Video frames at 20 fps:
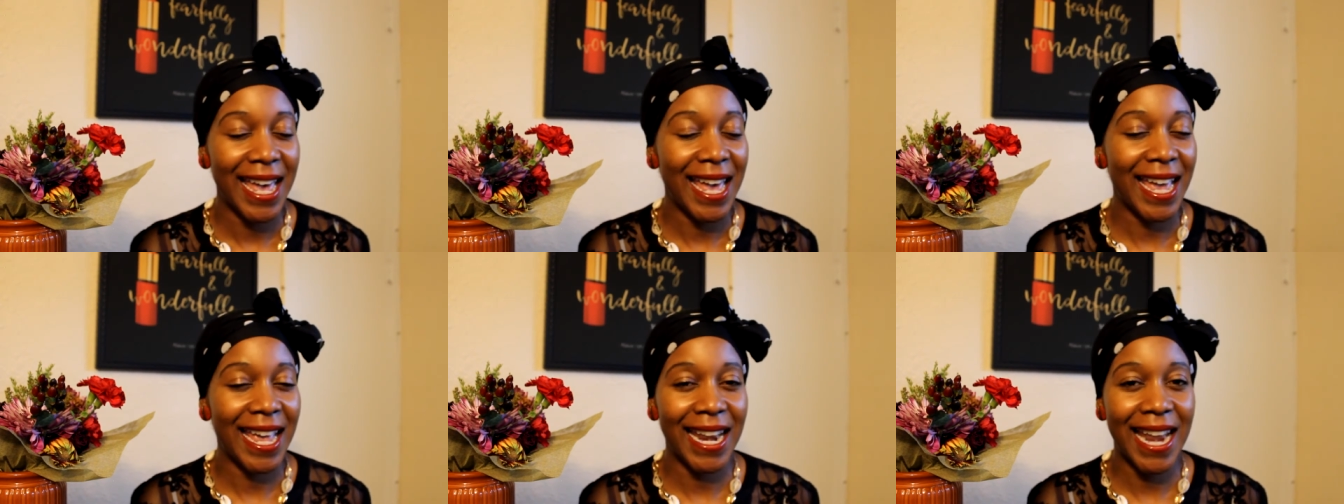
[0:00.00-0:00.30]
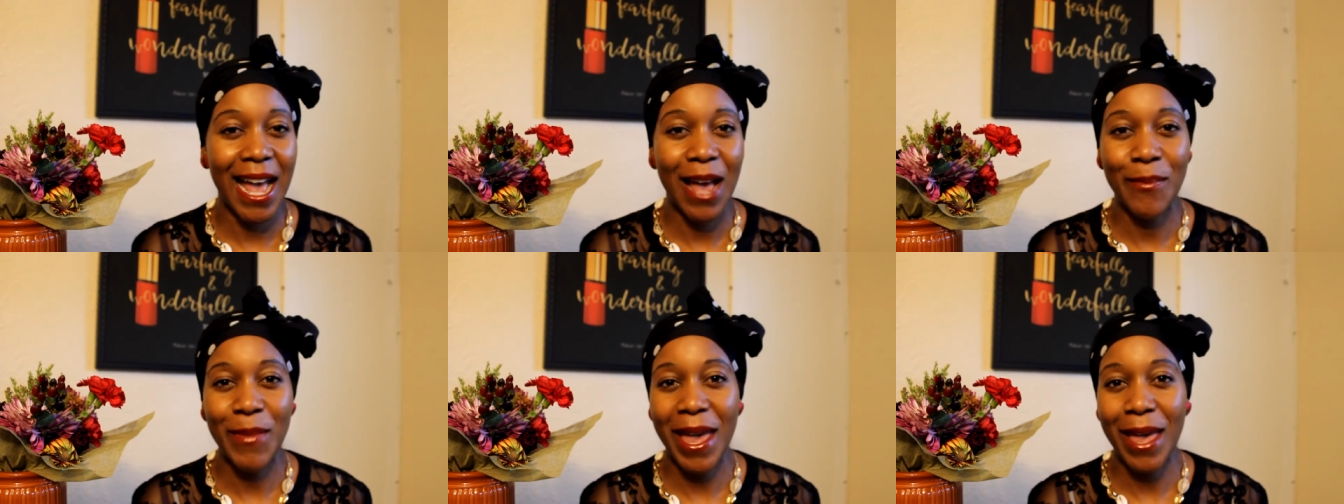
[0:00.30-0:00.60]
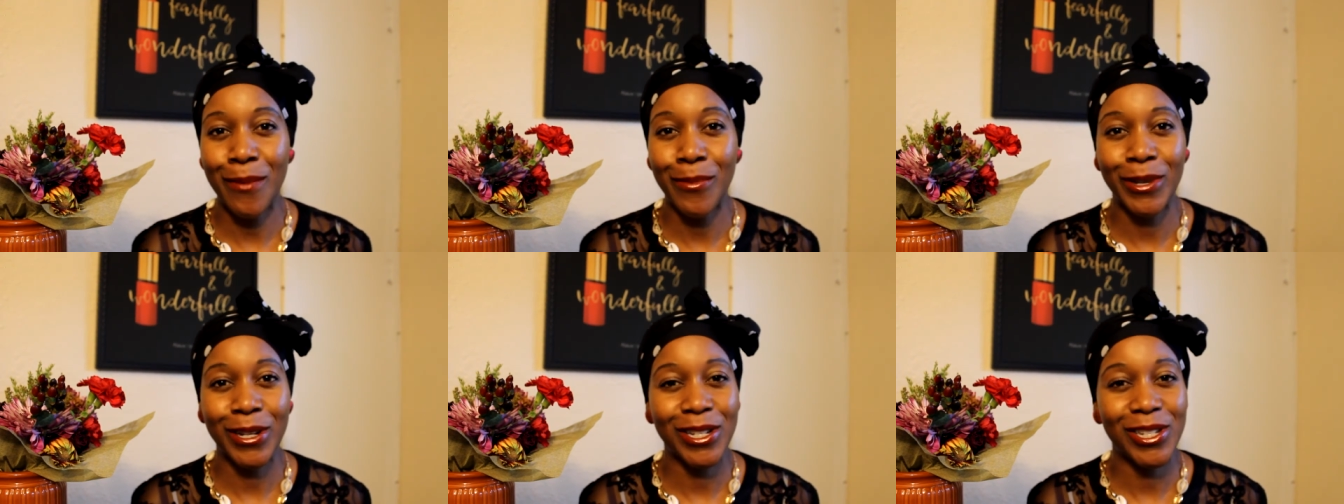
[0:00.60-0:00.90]
and I'm
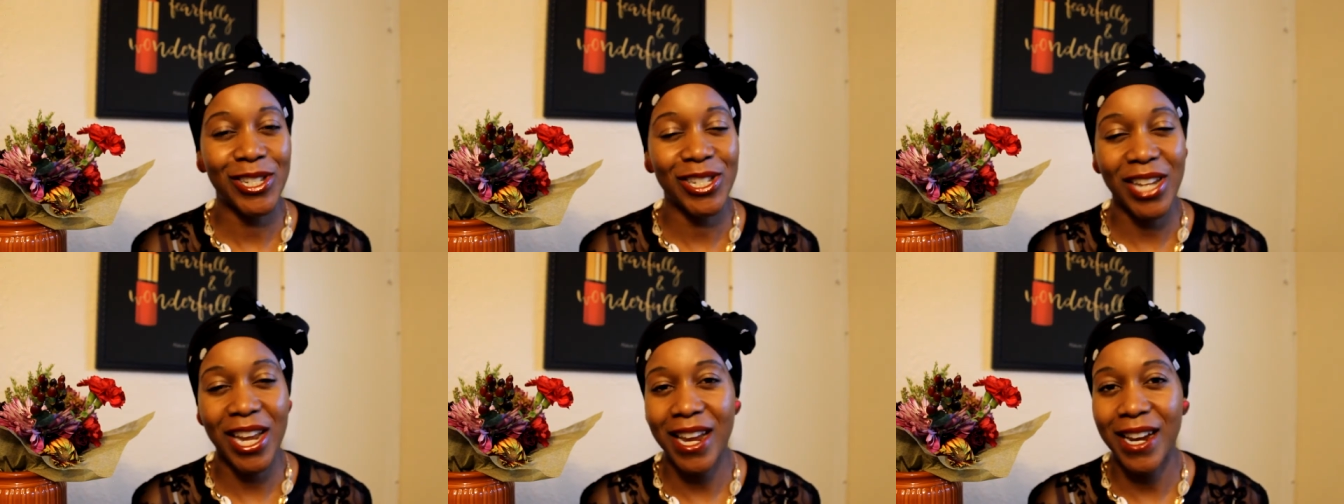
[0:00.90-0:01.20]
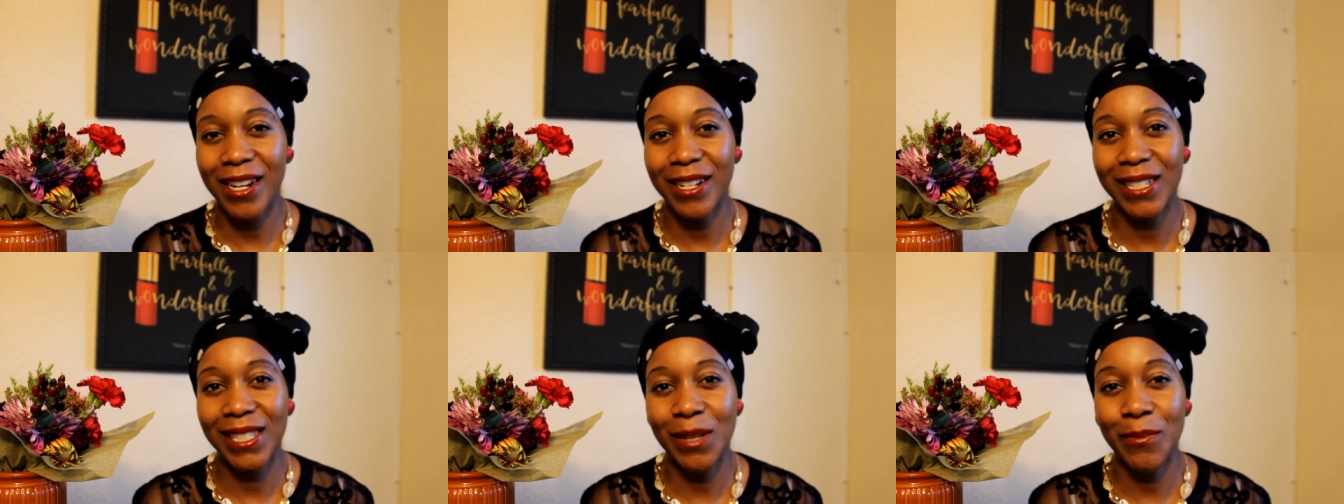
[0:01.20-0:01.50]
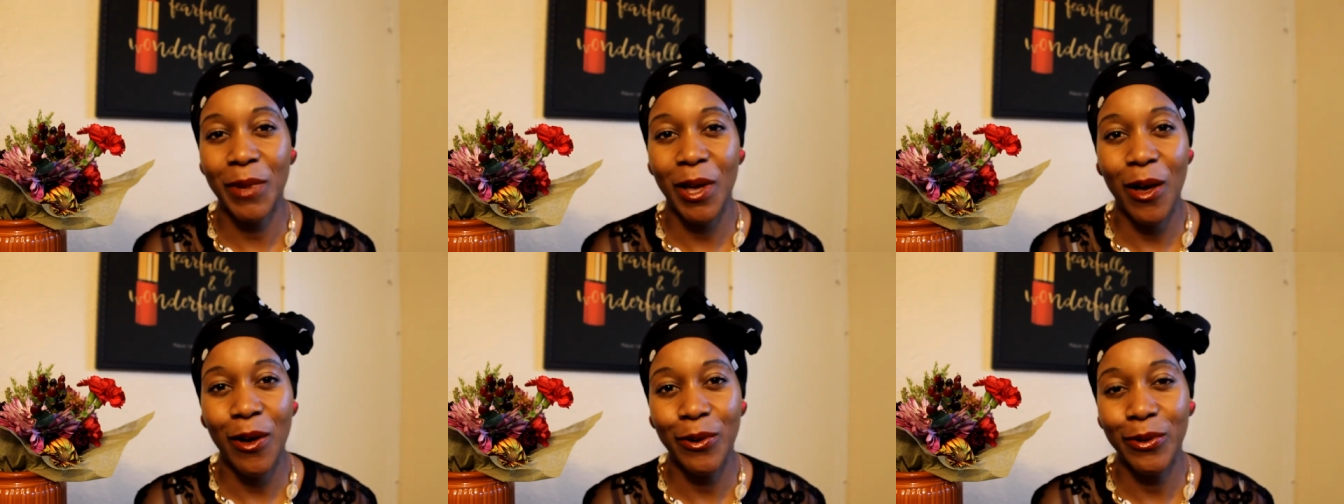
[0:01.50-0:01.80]
able to share
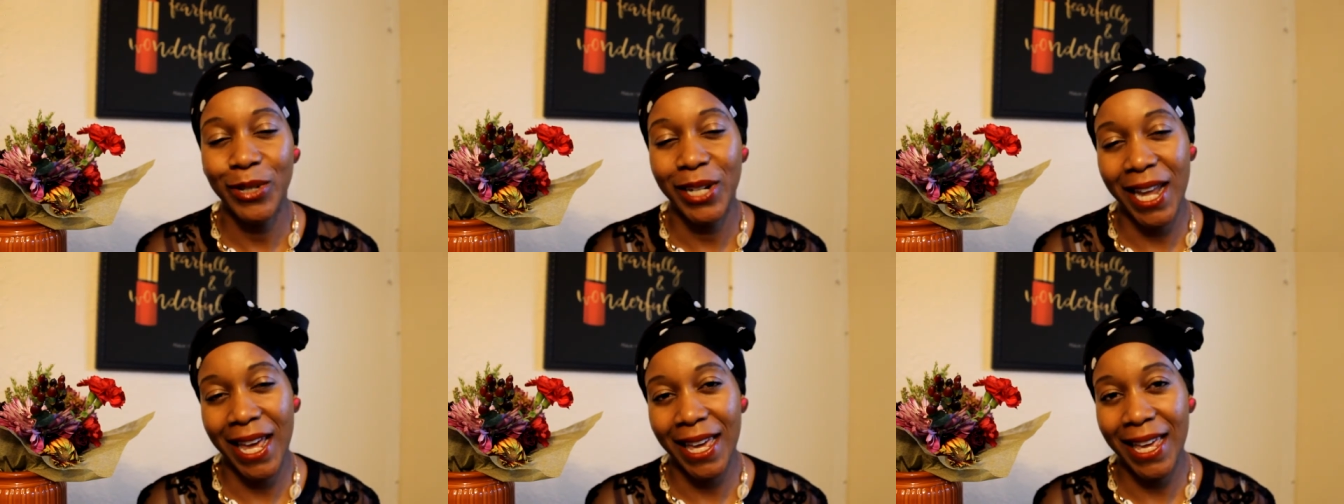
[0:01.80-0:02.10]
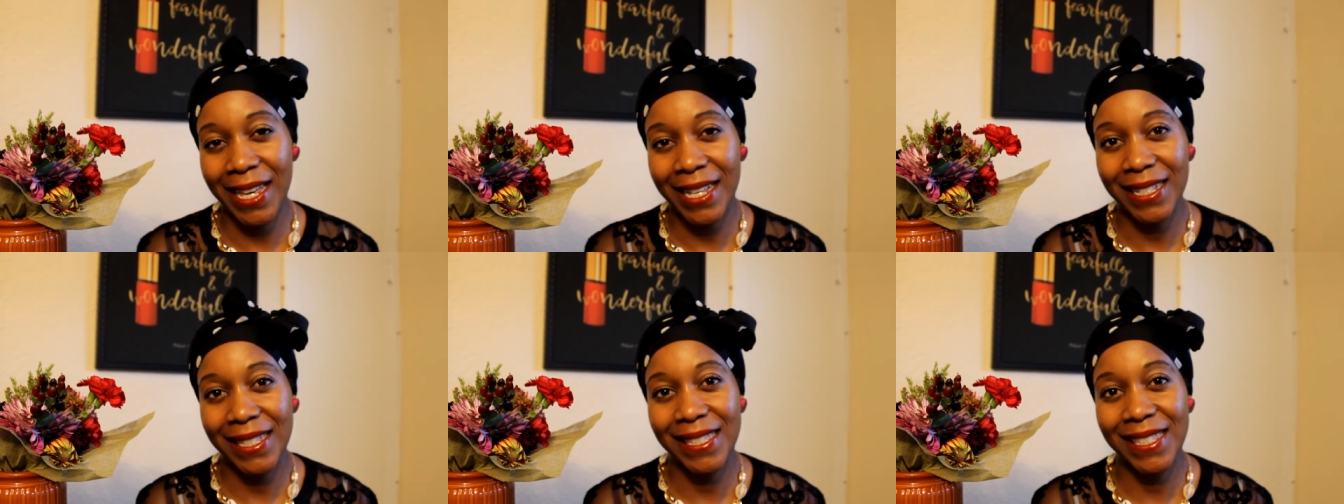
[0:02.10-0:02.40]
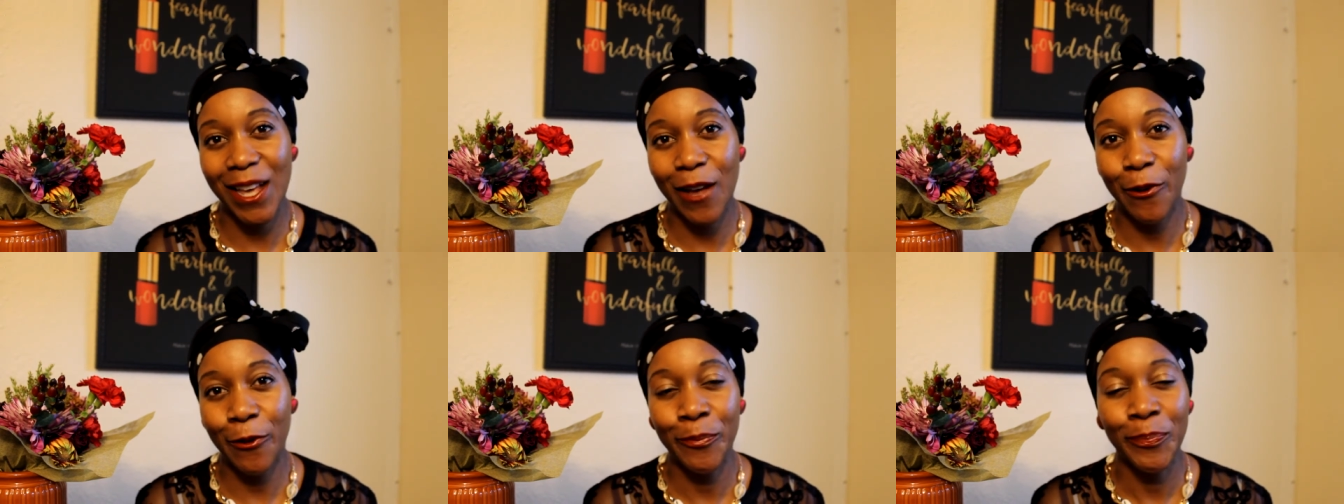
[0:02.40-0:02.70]
some gold nuggets.
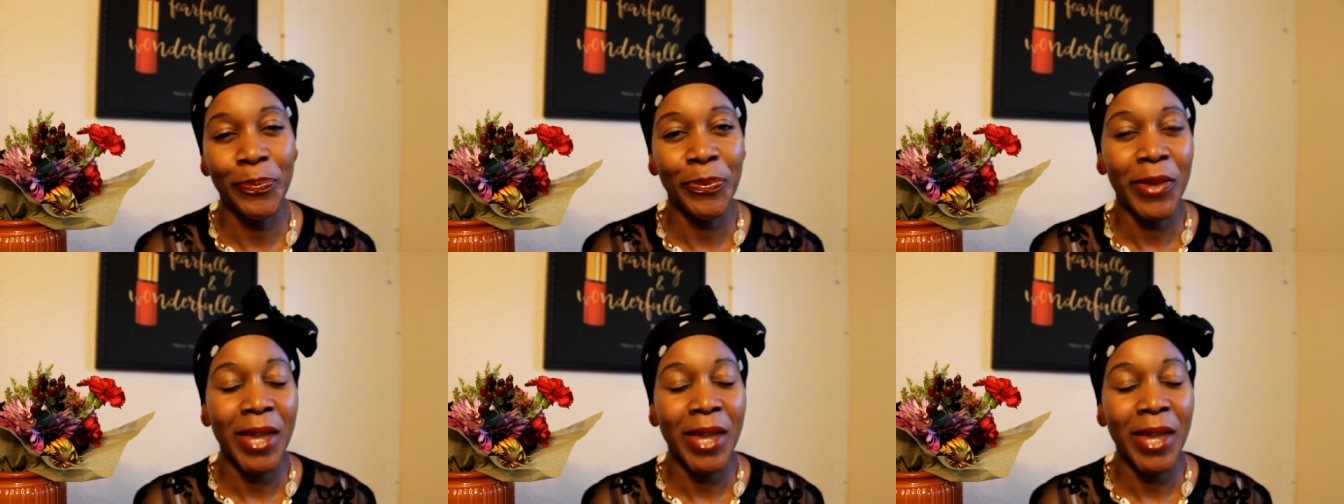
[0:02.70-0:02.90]
So